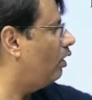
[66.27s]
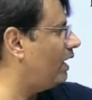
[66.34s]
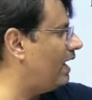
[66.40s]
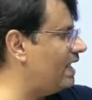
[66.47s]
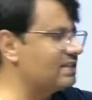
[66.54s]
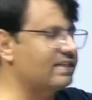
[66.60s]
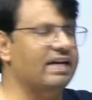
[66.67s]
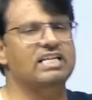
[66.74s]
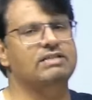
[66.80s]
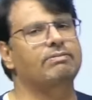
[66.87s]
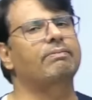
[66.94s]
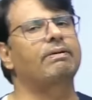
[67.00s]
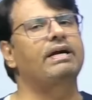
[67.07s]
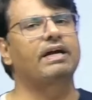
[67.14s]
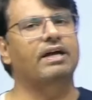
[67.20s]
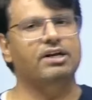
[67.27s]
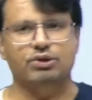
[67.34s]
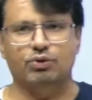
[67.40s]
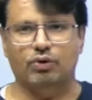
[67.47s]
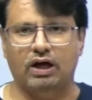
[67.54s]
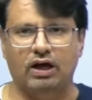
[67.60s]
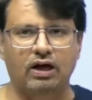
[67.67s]
and then the
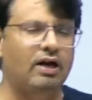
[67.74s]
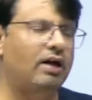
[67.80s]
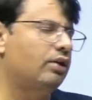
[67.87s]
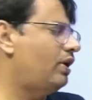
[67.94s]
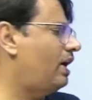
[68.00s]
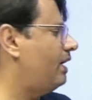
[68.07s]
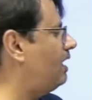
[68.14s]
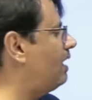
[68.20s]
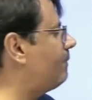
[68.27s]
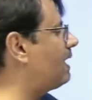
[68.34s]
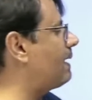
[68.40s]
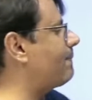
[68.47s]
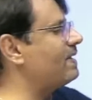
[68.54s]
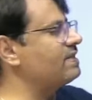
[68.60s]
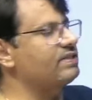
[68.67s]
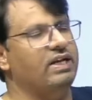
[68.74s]
integration will be with respect to